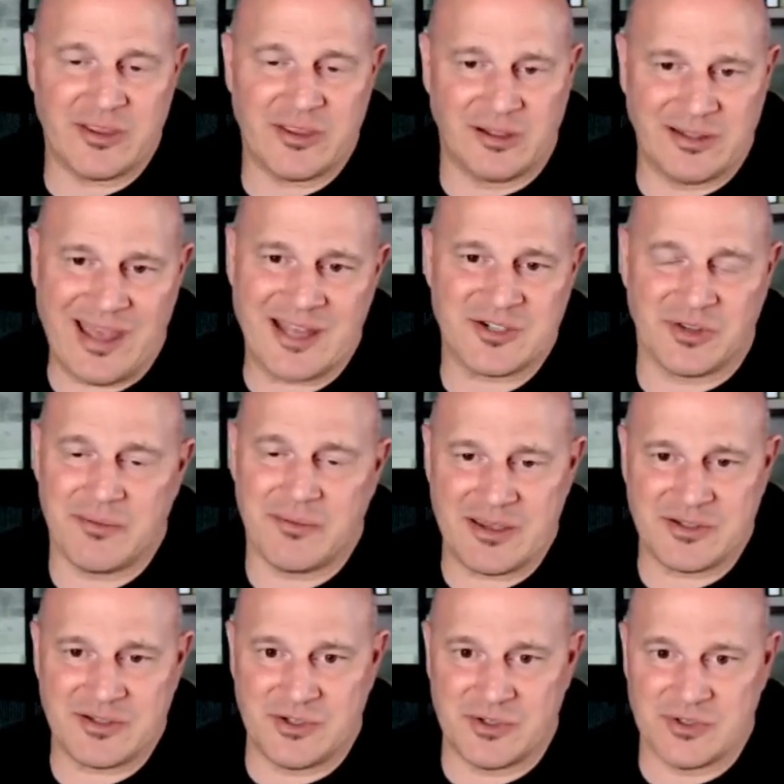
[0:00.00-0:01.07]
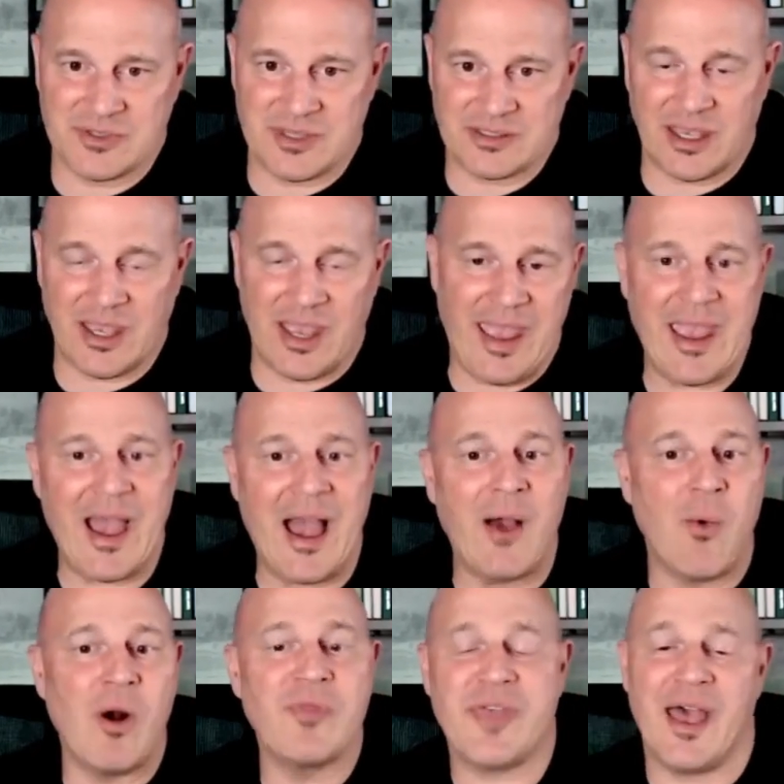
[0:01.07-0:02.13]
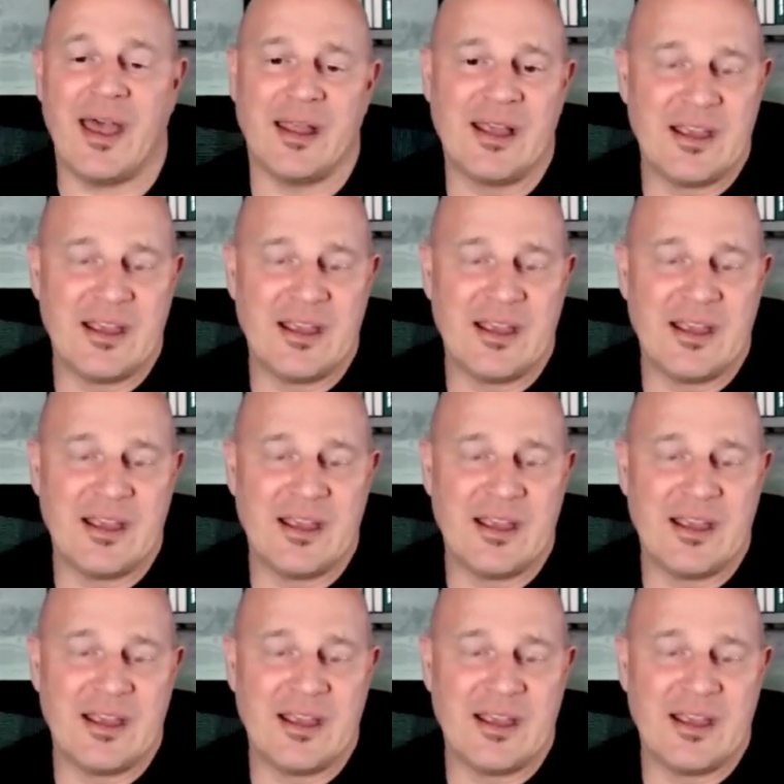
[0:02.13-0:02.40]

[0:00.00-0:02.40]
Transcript: They'll naturally message you and say, hey, I want that.